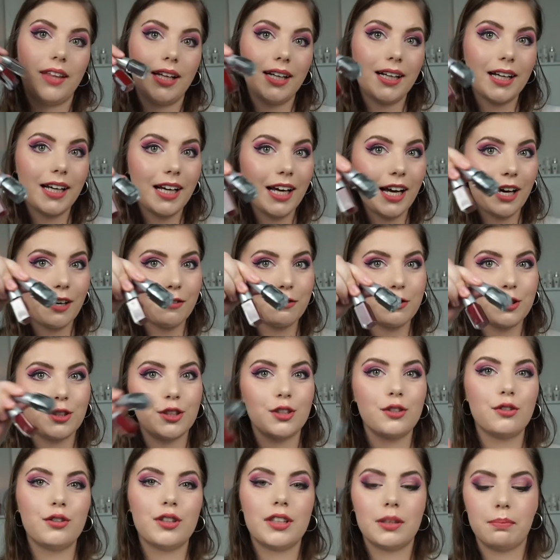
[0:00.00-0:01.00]
Then I have
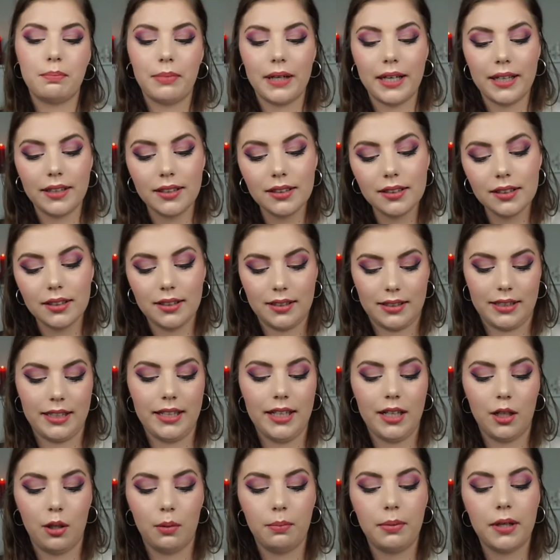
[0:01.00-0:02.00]
two Depend
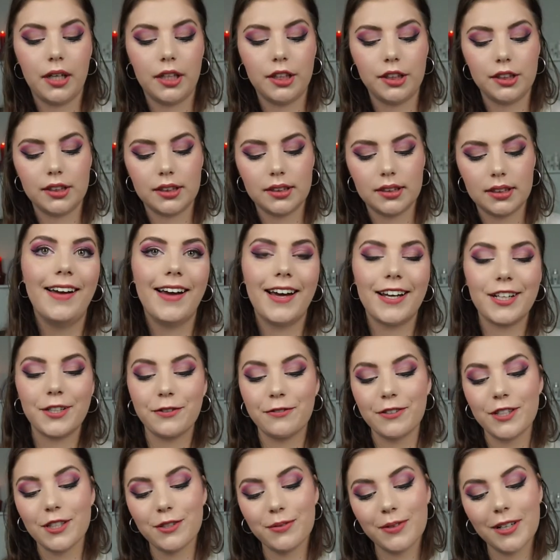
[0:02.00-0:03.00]
nail polishes and
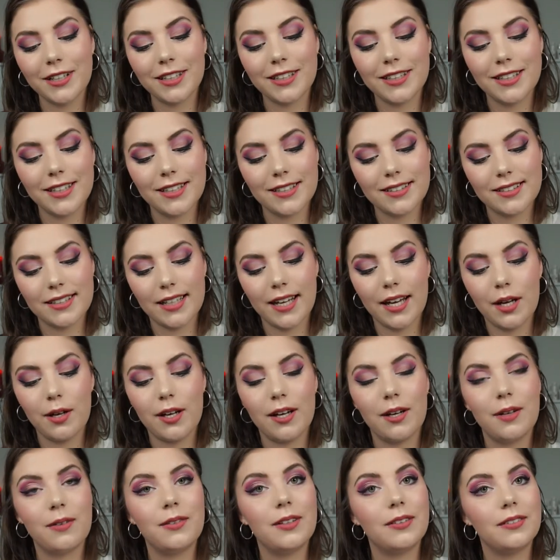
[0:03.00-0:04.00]
the first one is
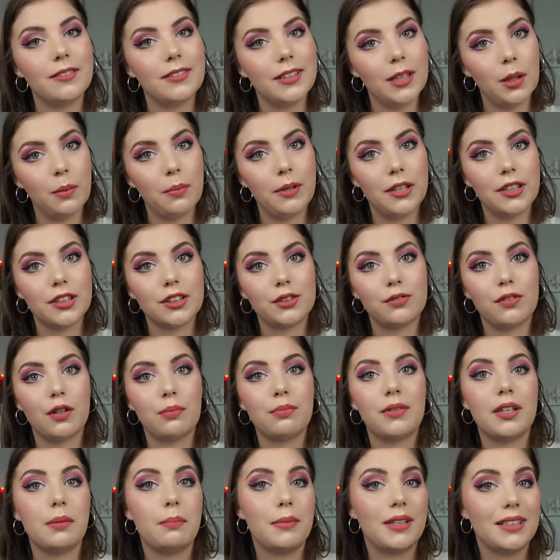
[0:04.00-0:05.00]
a nail polish
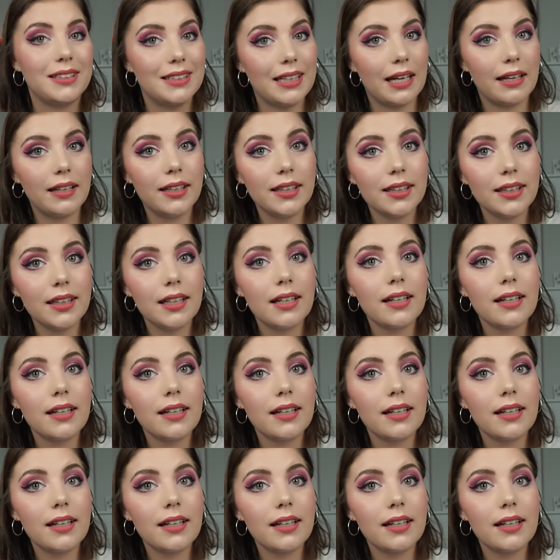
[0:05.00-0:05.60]
from the Metallic